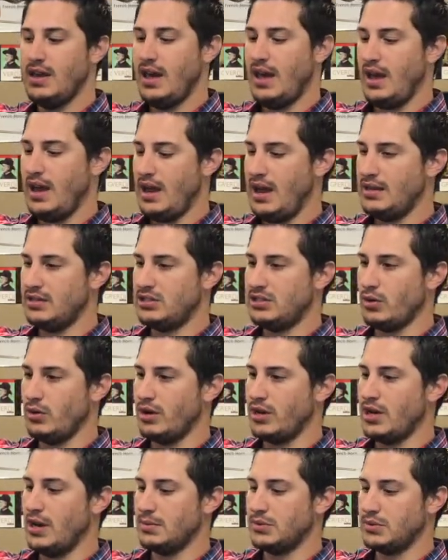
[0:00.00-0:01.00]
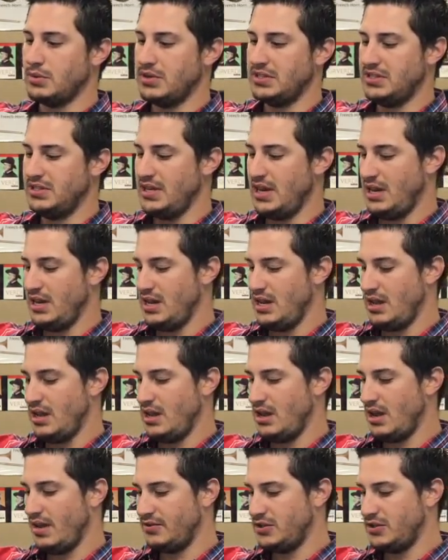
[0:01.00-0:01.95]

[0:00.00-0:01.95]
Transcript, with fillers: and so it comes with C, D, E,